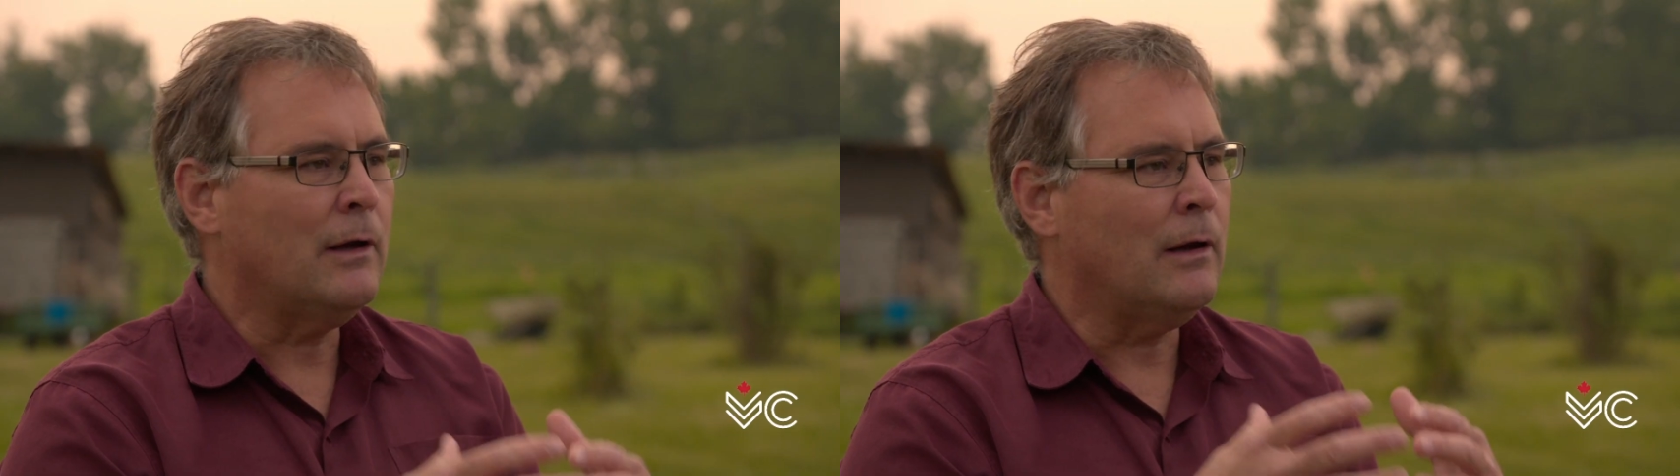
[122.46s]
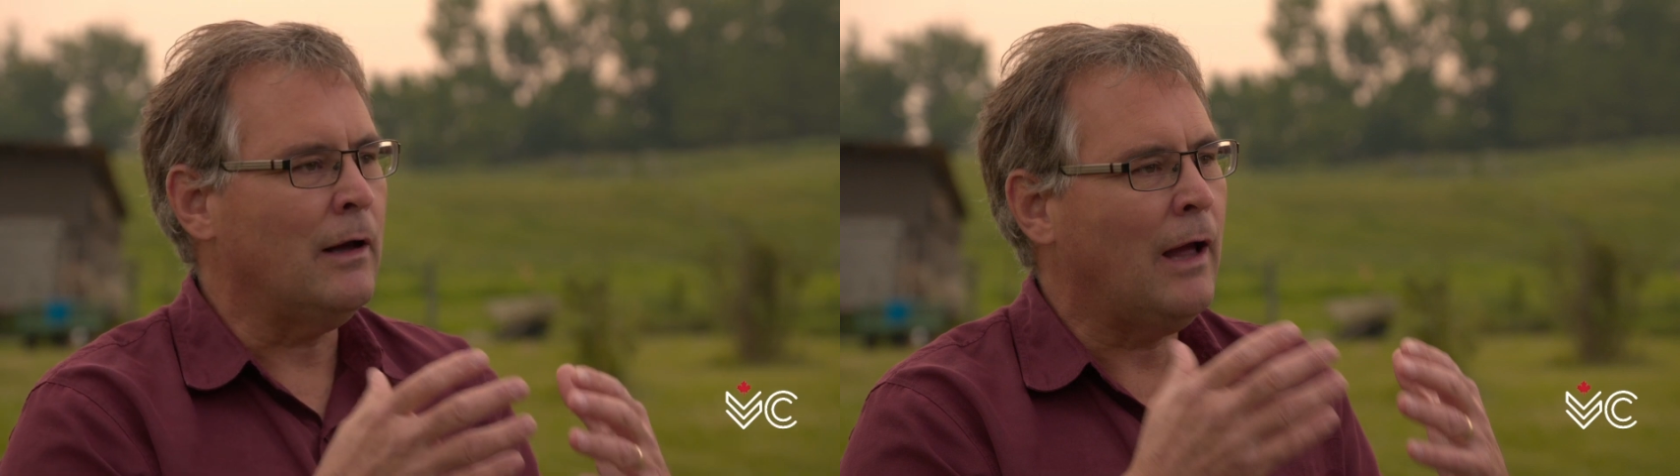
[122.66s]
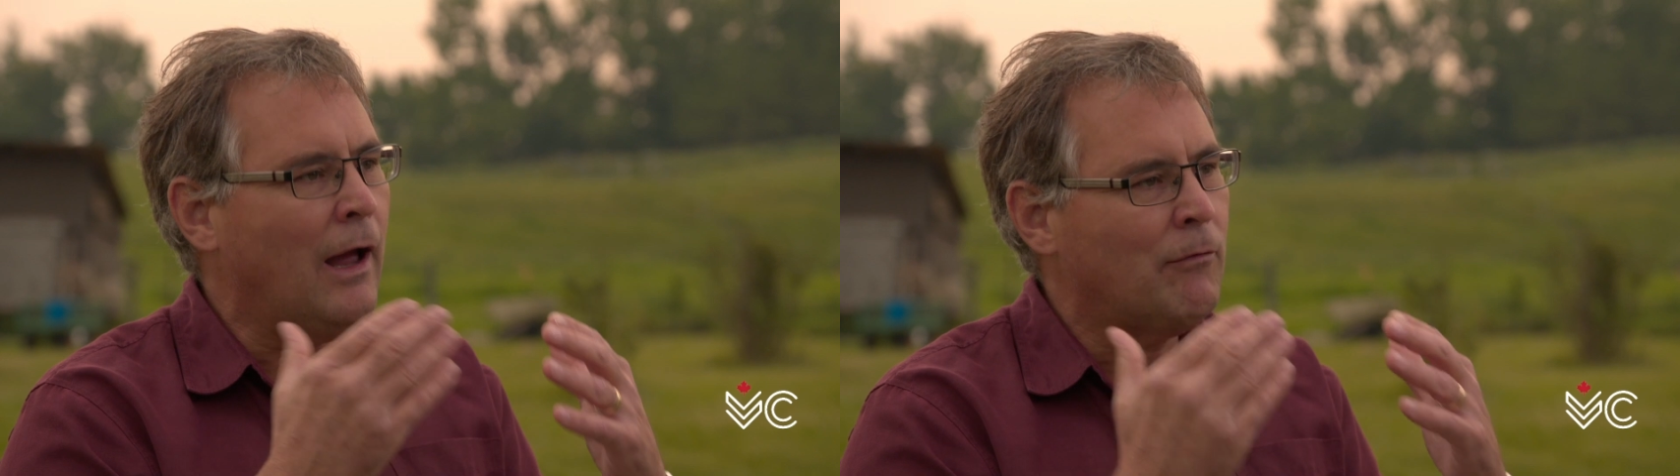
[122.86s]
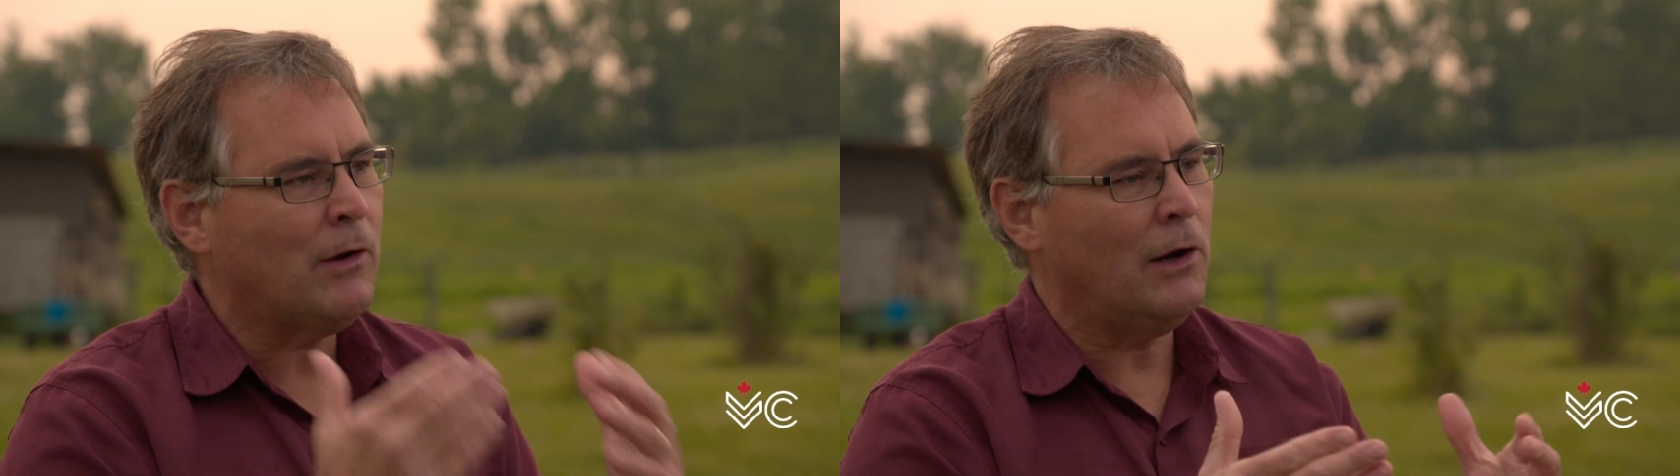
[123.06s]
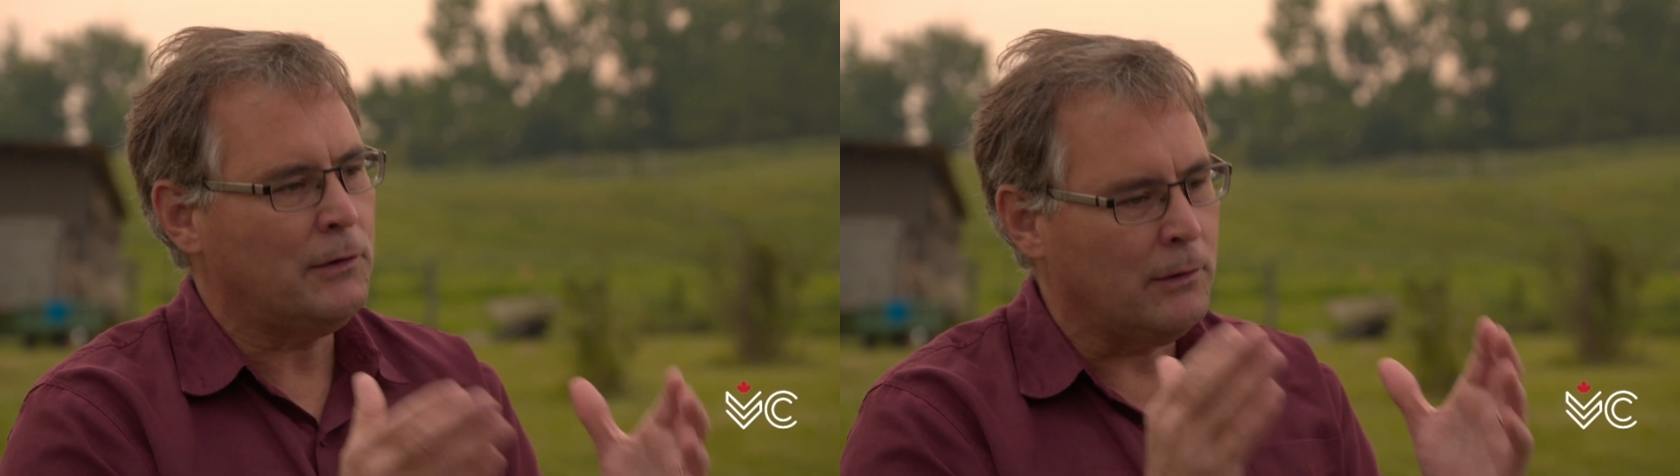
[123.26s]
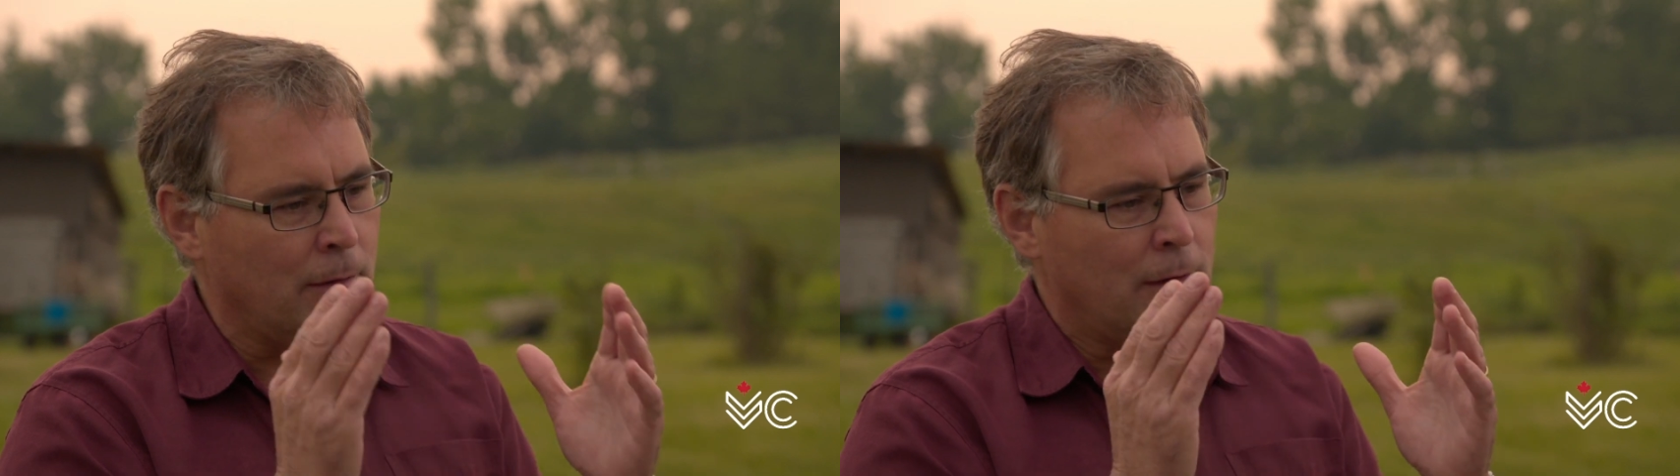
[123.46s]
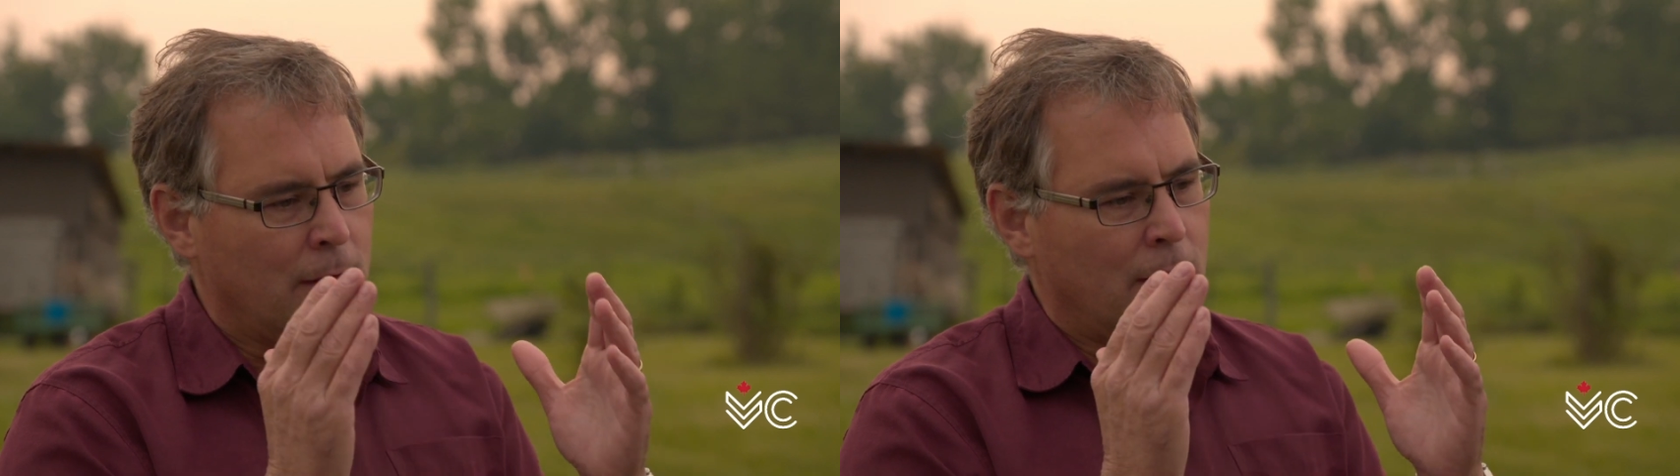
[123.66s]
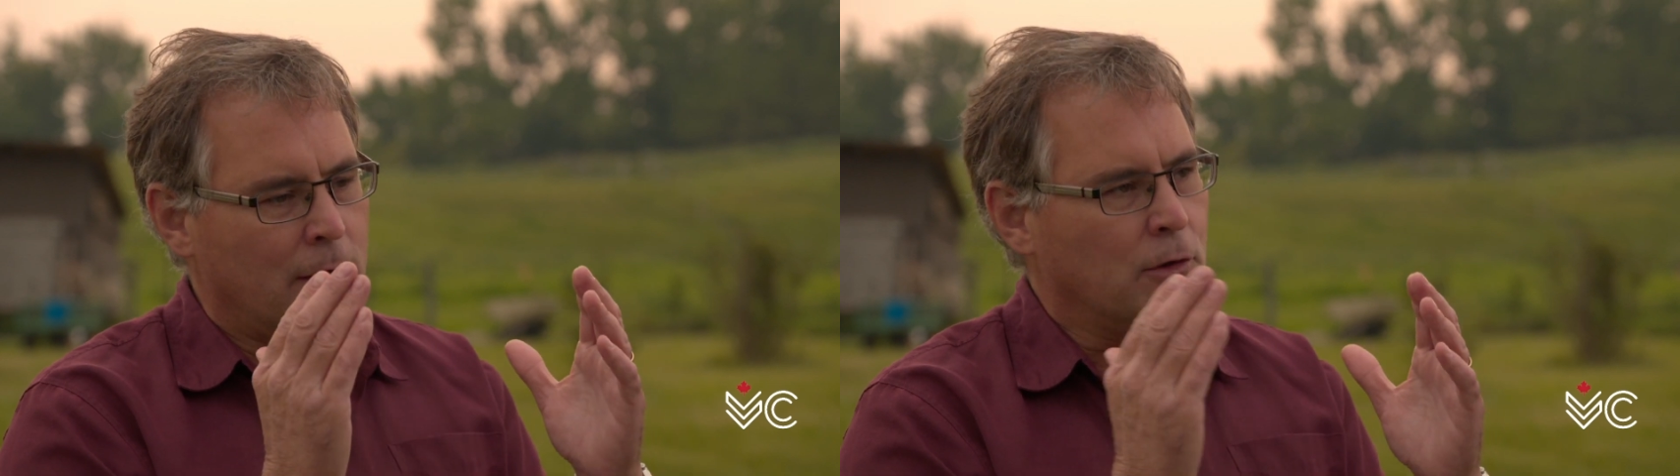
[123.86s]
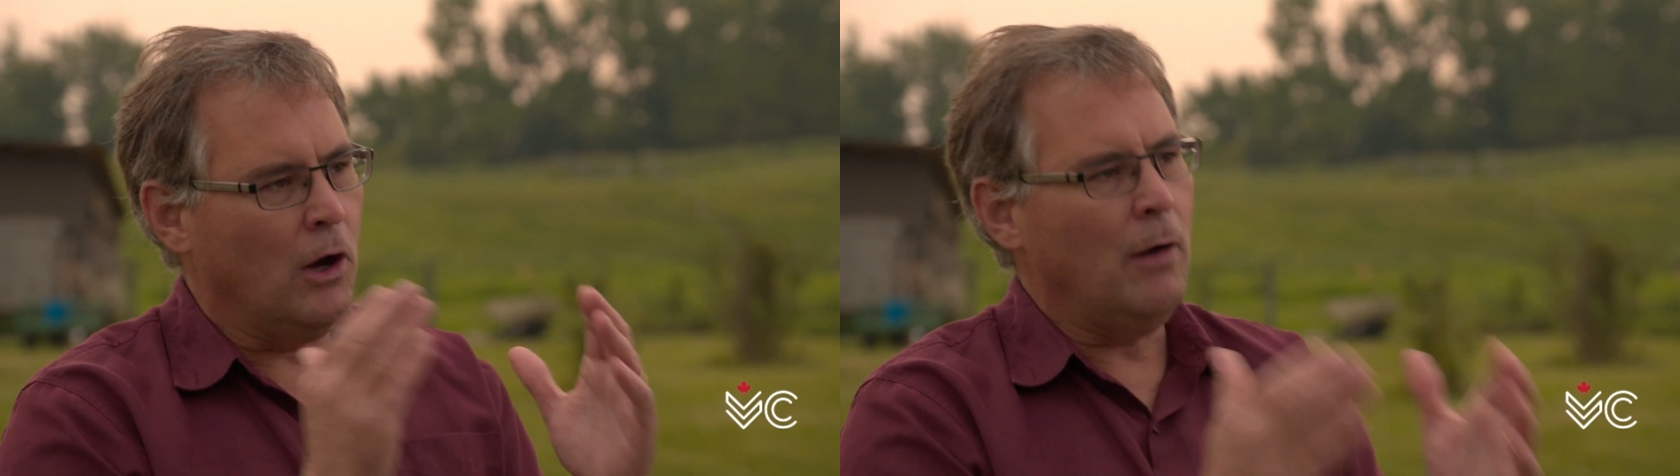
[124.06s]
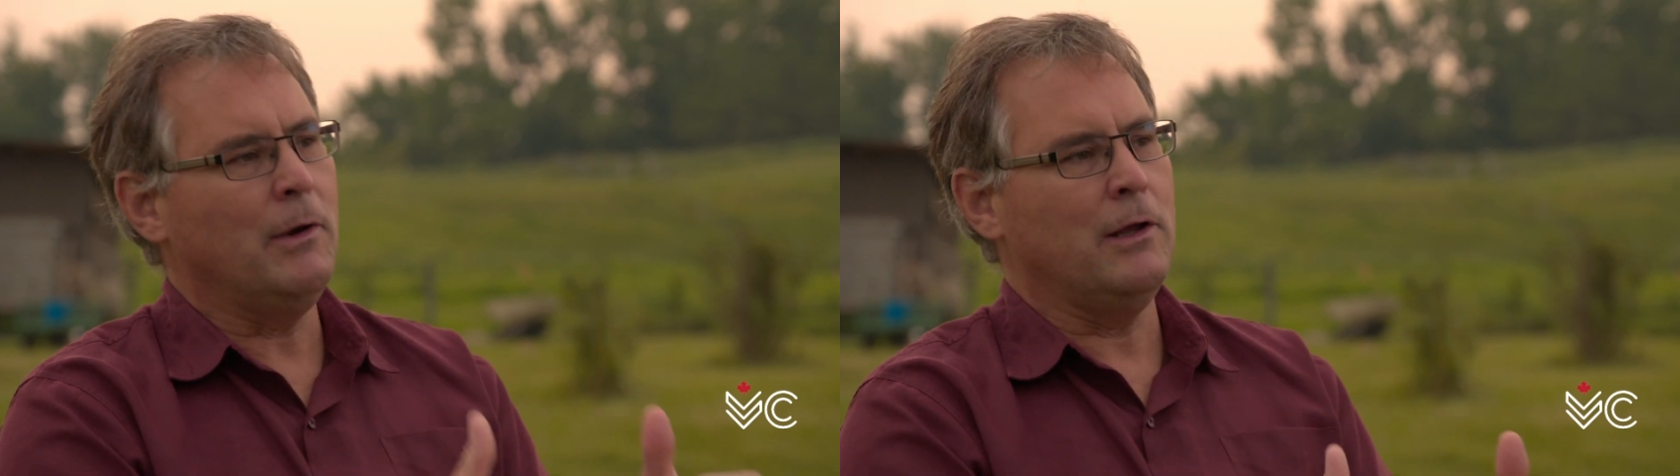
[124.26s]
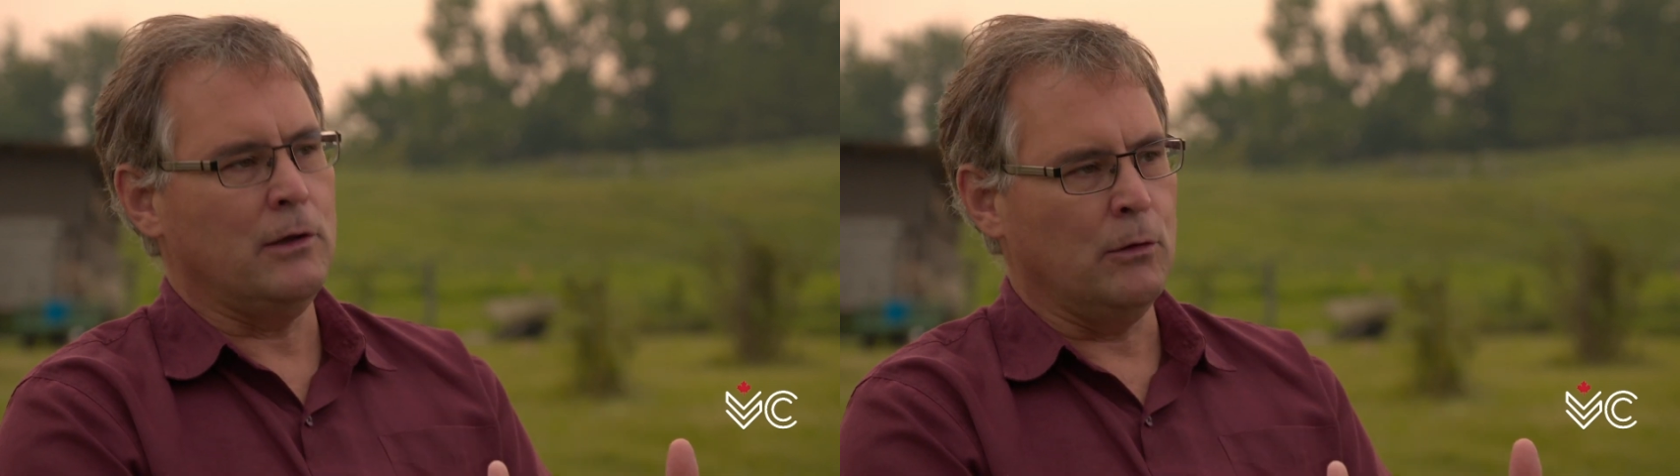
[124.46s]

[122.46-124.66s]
have got to dominate